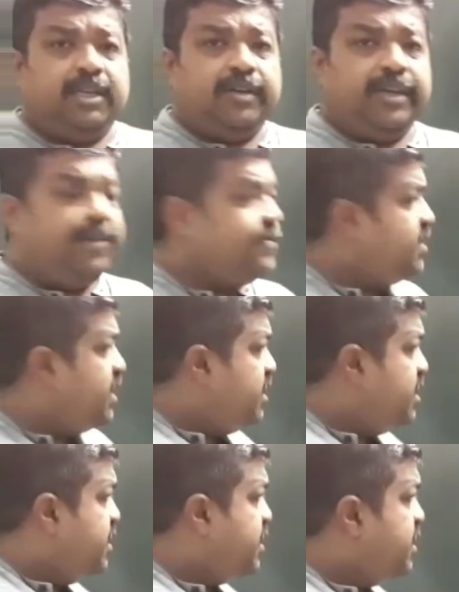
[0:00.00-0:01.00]
Now F
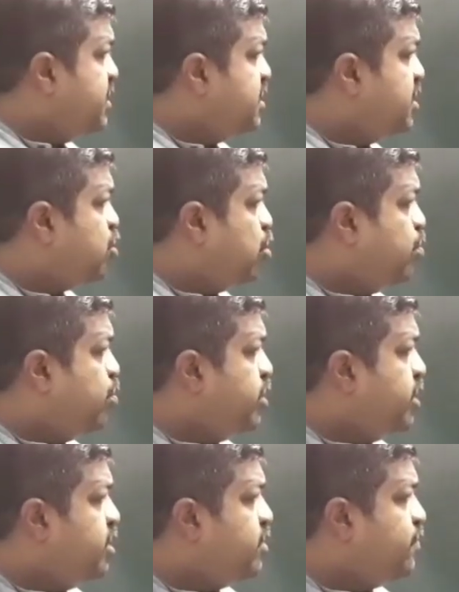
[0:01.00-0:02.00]
sin theta is the
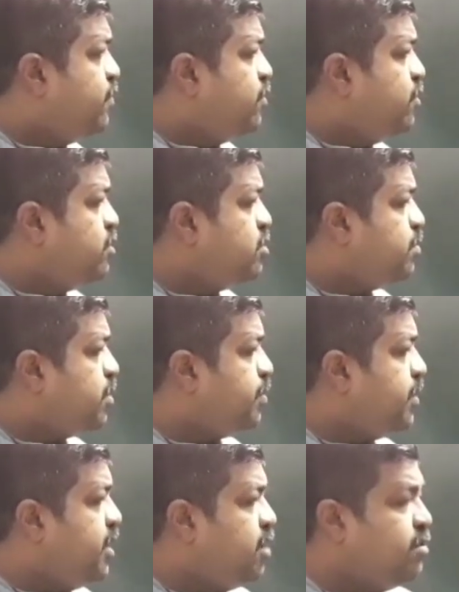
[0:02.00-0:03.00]
component of force
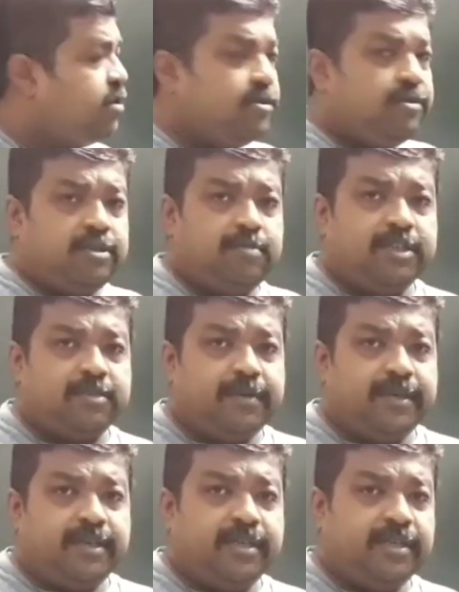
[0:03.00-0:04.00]
perpendicular to
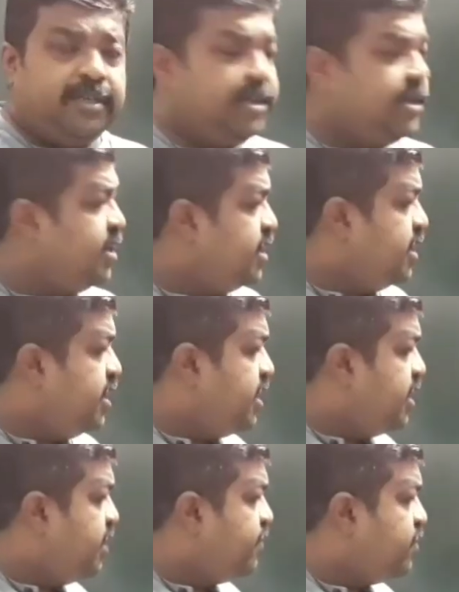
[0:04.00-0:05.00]
displacement,
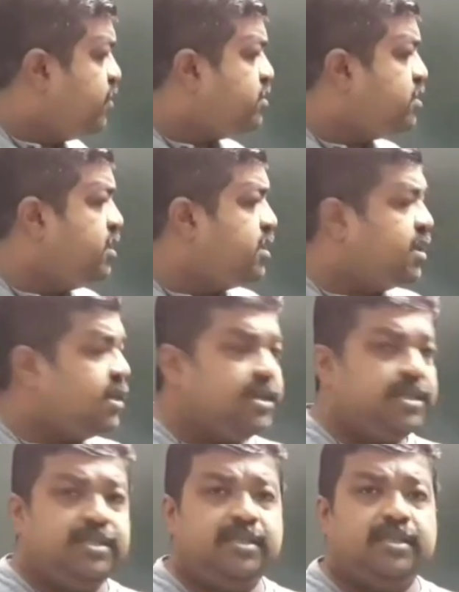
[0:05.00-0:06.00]
F cos
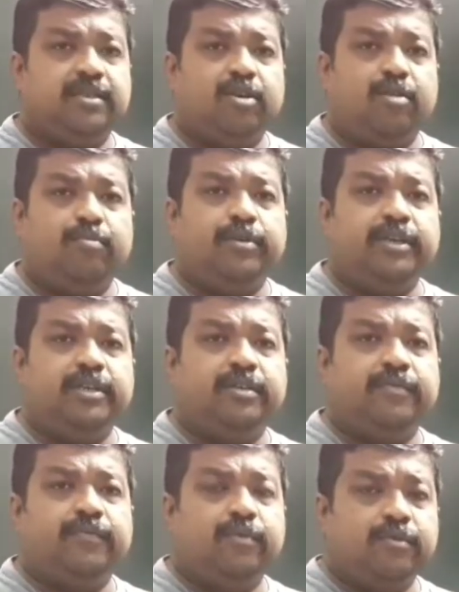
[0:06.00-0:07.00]
theta is the component
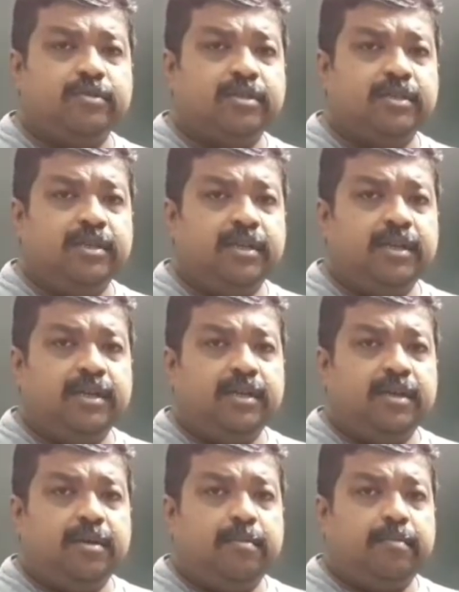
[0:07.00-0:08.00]
of force
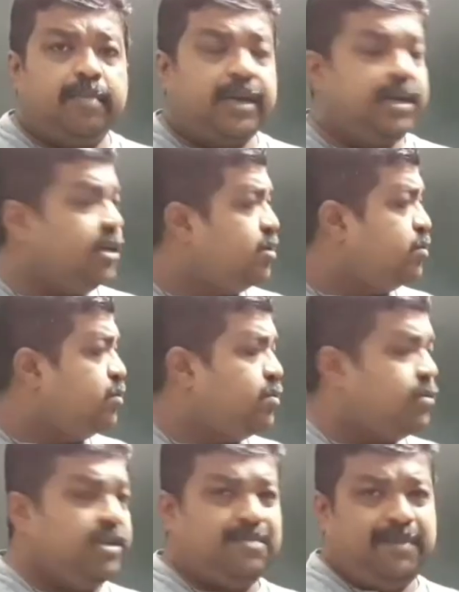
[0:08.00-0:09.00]
parallel
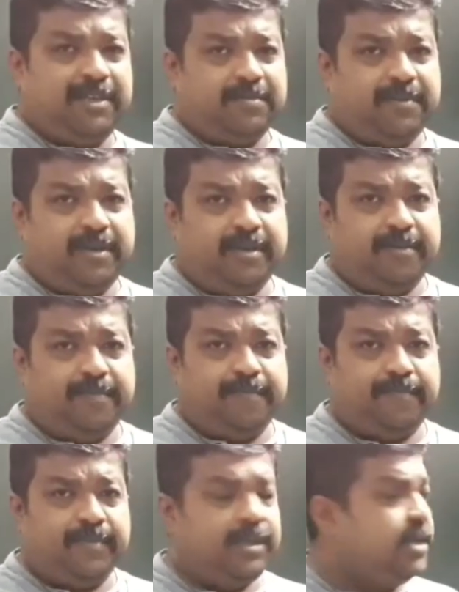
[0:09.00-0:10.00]
to displacement.
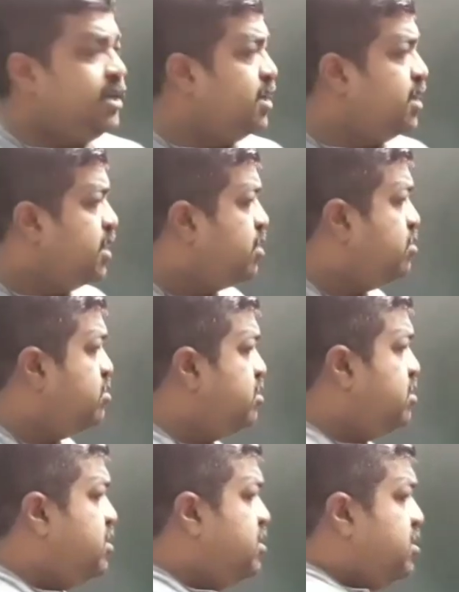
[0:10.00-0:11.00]

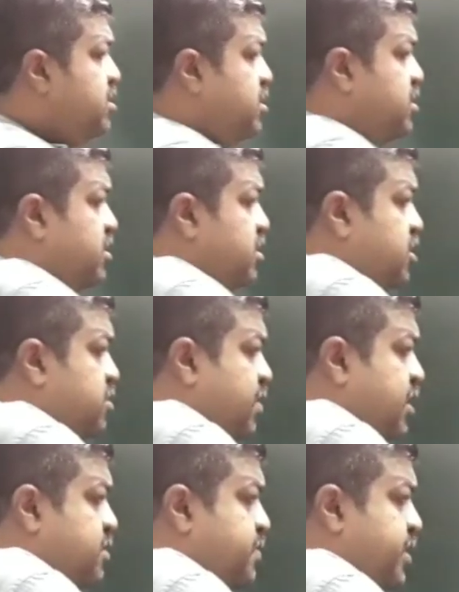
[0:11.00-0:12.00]
Now
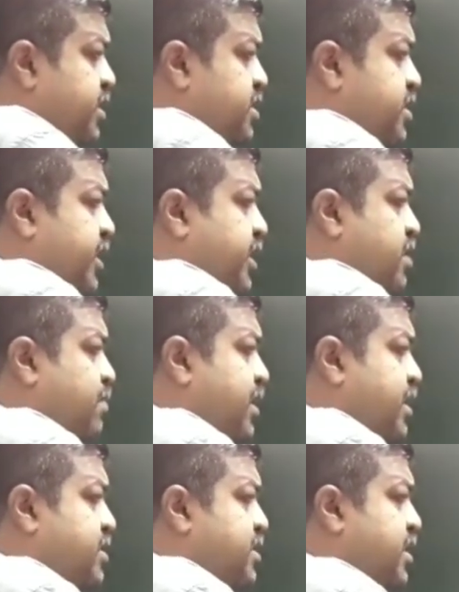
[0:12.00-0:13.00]
displacement is taking
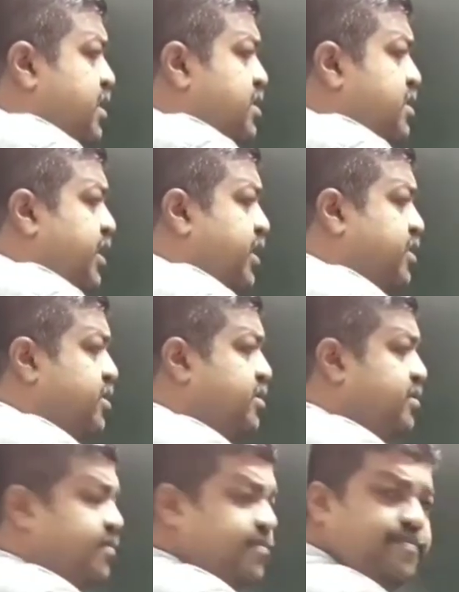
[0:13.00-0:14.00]
place in this
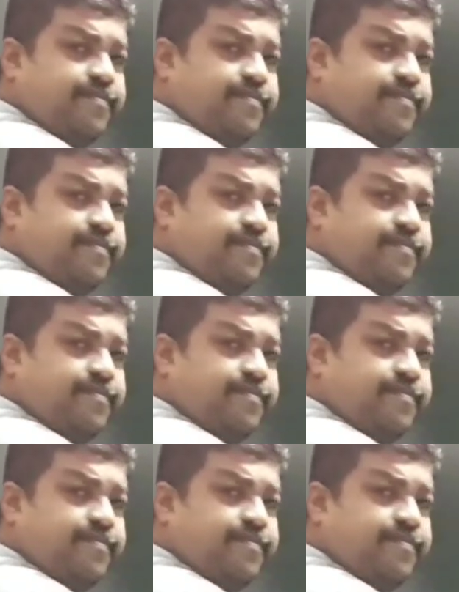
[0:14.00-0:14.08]
direction.